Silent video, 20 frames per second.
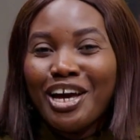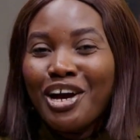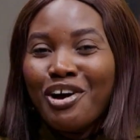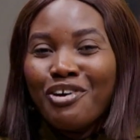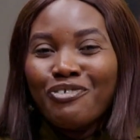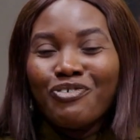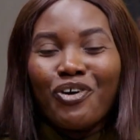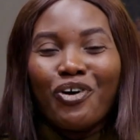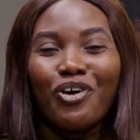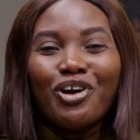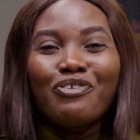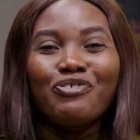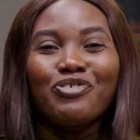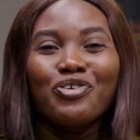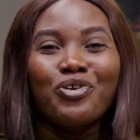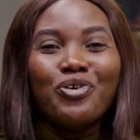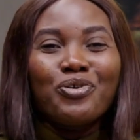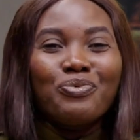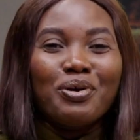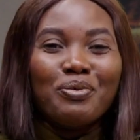For all of you
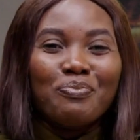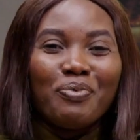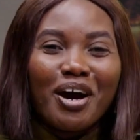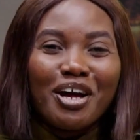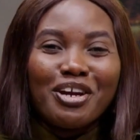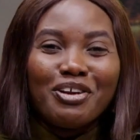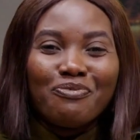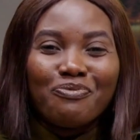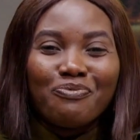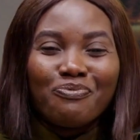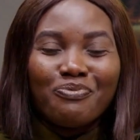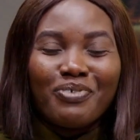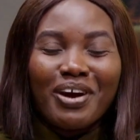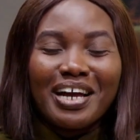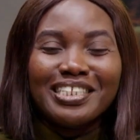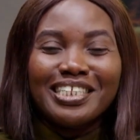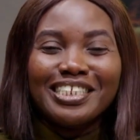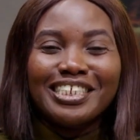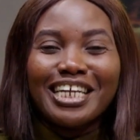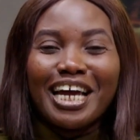who were part of Rise
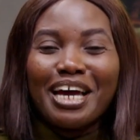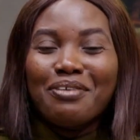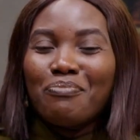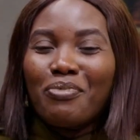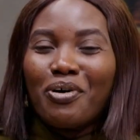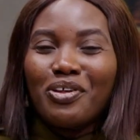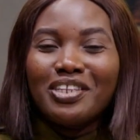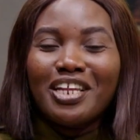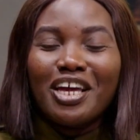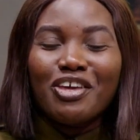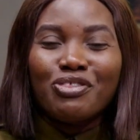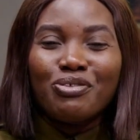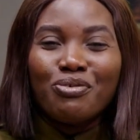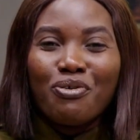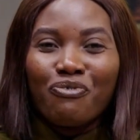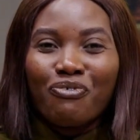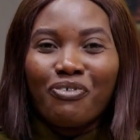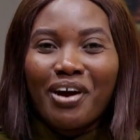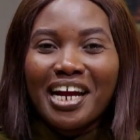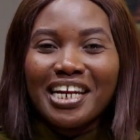and Shine Monday through
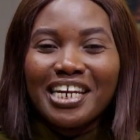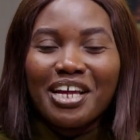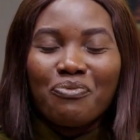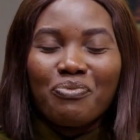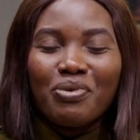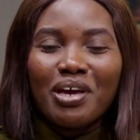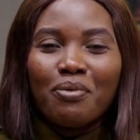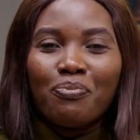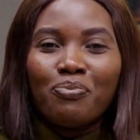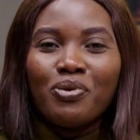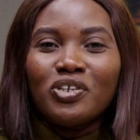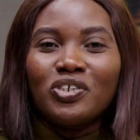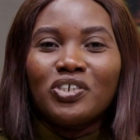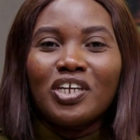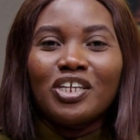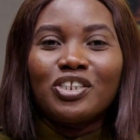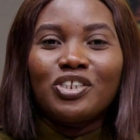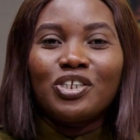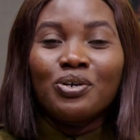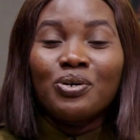Friday, we
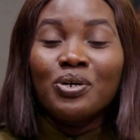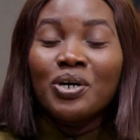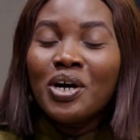appreciate you.